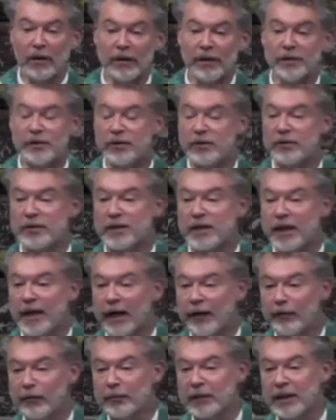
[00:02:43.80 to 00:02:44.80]
This Tuesday,
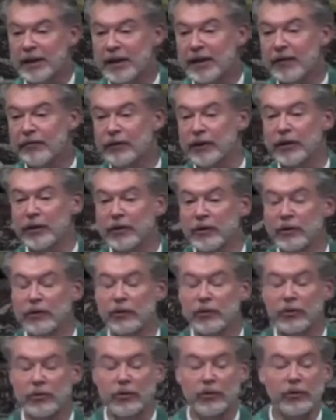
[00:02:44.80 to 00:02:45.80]
I will be leaving
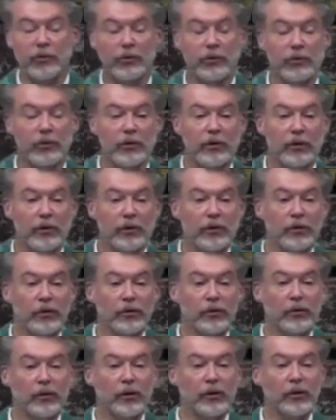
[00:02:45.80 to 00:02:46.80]

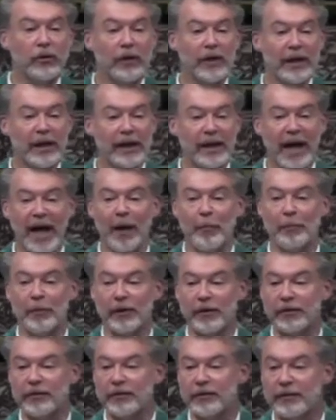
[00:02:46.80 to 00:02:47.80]
and going to
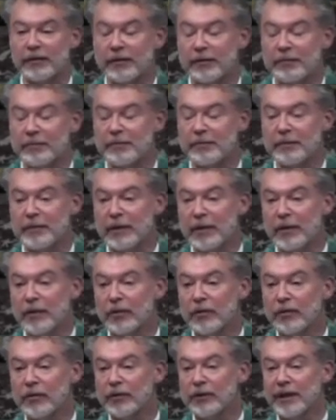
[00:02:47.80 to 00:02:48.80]
Lambeth
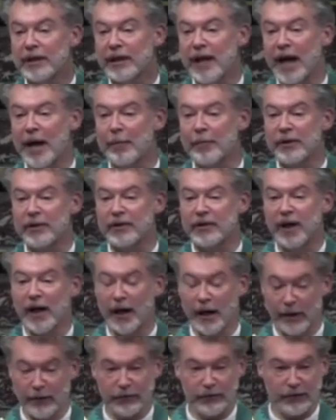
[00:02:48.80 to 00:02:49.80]
for the Lambeth
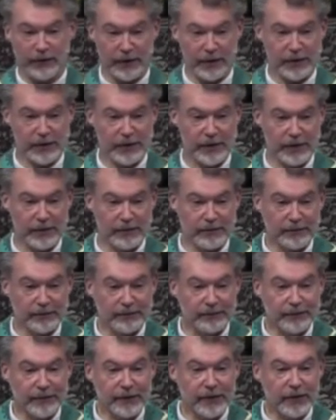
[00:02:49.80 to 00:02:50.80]
Conference.
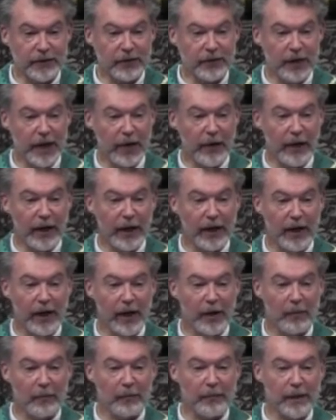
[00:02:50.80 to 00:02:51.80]
And so now I
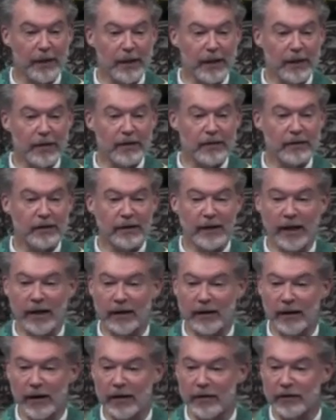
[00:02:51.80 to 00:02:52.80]
come to
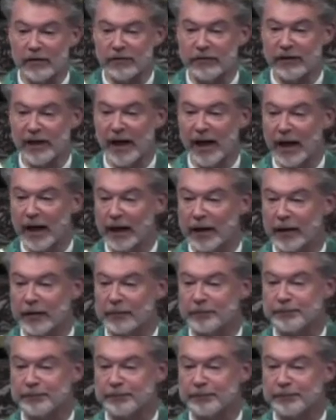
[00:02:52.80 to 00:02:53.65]
that other flag.